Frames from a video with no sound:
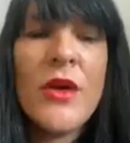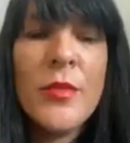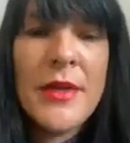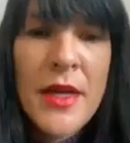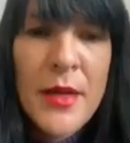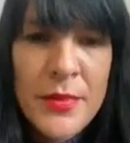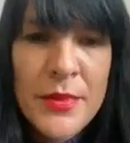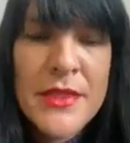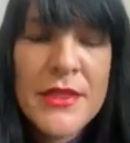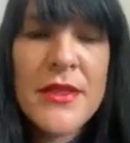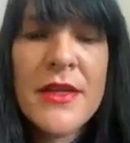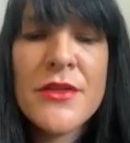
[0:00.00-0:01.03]
open up
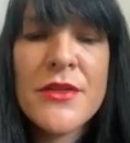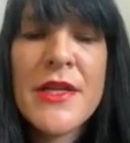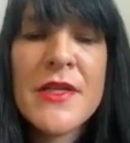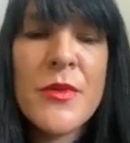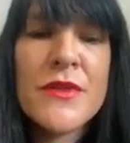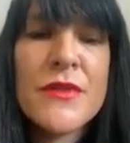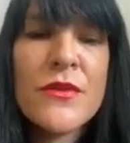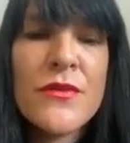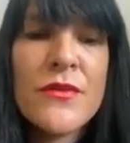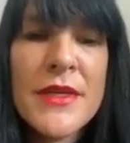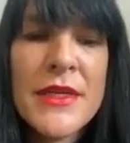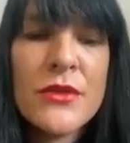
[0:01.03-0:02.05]
into that transpersonal
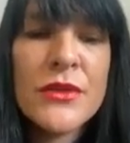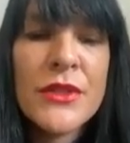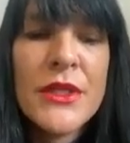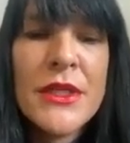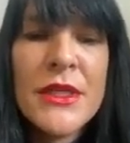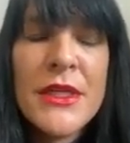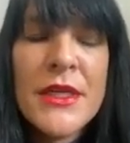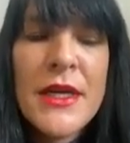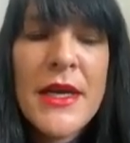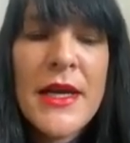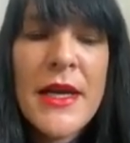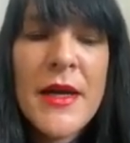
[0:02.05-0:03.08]
field,
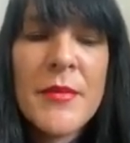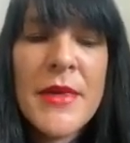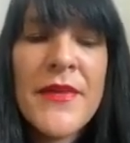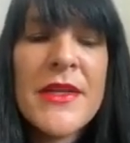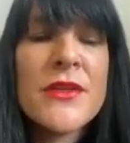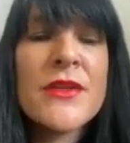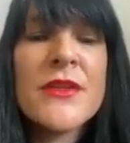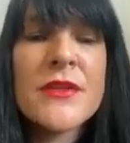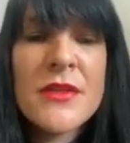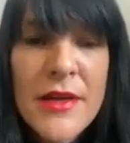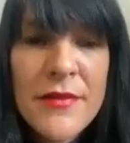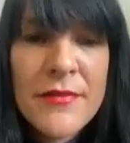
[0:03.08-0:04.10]
and then to
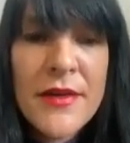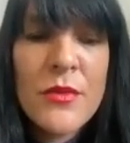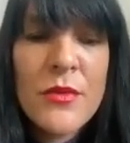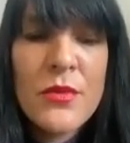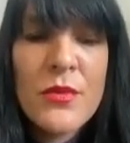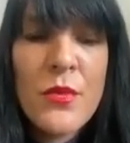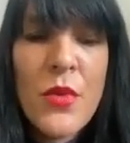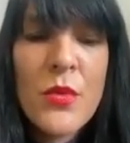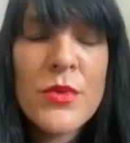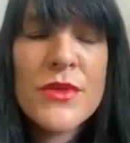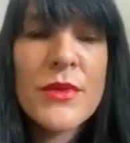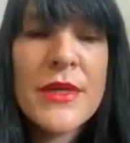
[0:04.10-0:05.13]
decipher
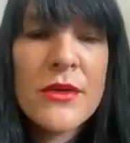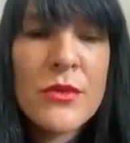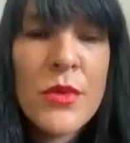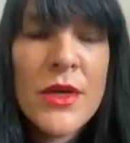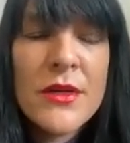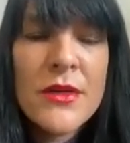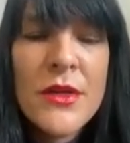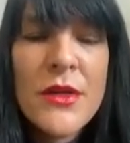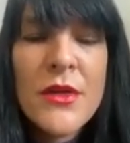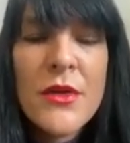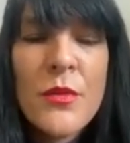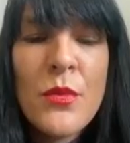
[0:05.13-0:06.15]
what was real, what
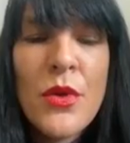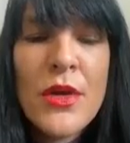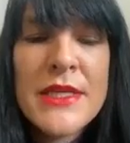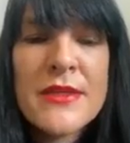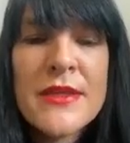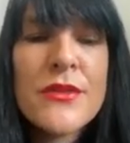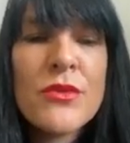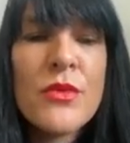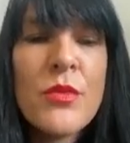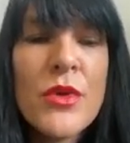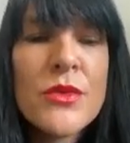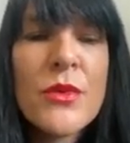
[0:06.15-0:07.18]
is literal,
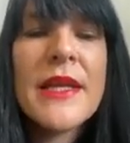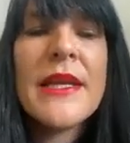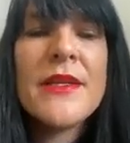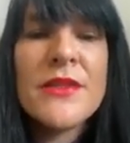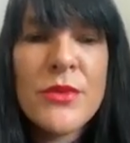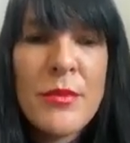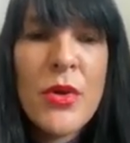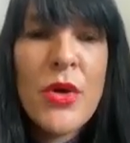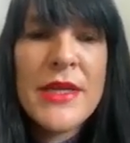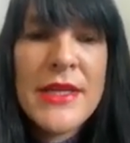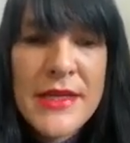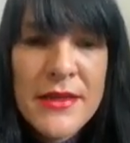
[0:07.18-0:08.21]
what do I need to
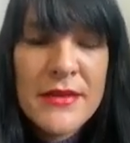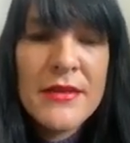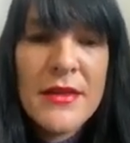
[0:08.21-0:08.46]
embody